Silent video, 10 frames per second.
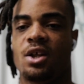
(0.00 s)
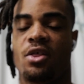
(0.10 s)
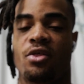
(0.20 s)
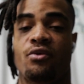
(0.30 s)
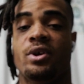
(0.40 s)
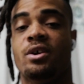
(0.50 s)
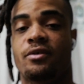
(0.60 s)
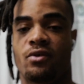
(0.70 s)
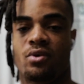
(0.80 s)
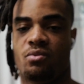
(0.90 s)
3 to
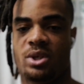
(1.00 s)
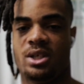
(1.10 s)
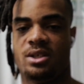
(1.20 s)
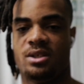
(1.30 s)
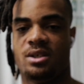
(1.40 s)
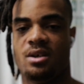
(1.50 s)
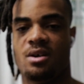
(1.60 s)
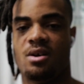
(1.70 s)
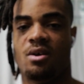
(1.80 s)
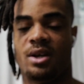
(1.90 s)
4 weeks
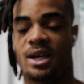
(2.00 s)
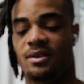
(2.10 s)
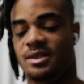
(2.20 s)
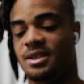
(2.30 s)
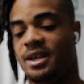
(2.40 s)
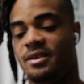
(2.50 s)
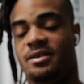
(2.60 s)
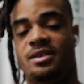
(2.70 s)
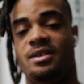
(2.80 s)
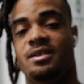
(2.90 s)
on how this
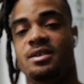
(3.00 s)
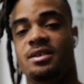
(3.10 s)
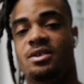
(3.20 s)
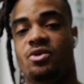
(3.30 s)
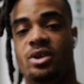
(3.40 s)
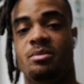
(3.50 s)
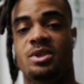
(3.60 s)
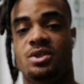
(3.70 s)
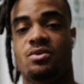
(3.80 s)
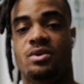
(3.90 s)
Anthony cream
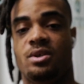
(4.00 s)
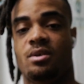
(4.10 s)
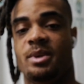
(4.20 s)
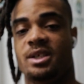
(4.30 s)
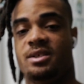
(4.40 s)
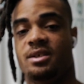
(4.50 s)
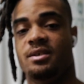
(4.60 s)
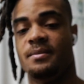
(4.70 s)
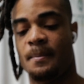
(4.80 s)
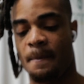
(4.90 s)
is doing on my
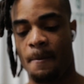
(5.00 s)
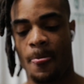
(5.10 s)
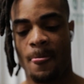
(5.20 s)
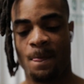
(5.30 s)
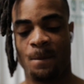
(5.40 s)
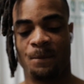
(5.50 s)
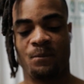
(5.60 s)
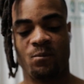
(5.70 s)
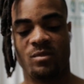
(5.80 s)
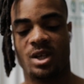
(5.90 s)
skin.
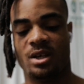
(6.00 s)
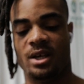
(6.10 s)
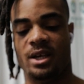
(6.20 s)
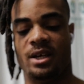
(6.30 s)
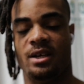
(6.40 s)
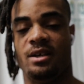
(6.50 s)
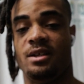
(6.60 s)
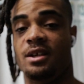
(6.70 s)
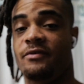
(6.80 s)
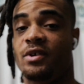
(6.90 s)

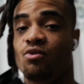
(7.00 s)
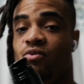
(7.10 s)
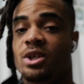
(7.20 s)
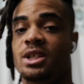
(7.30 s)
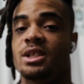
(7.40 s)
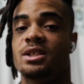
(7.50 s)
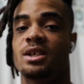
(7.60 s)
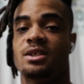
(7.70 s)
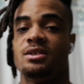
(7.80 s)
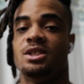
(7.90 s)
And if it really
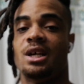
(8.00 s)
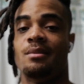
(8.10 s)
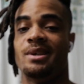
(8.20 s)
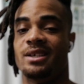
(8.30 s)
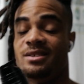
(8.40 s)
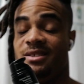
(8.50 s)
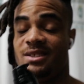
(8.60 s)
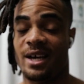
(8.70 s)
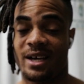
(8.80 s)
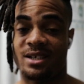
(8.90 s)
does the job
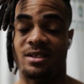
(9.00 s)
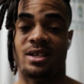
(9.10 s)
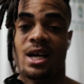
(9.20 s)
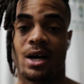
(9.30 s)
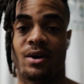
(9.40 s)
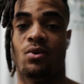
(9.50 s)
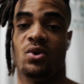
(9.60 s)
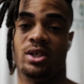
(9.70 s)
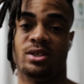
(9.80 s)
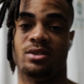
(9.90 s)
exactly how I
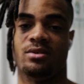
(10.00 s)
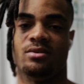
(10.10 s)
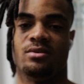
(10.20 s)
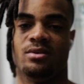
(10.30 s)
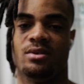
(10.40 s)
want it to,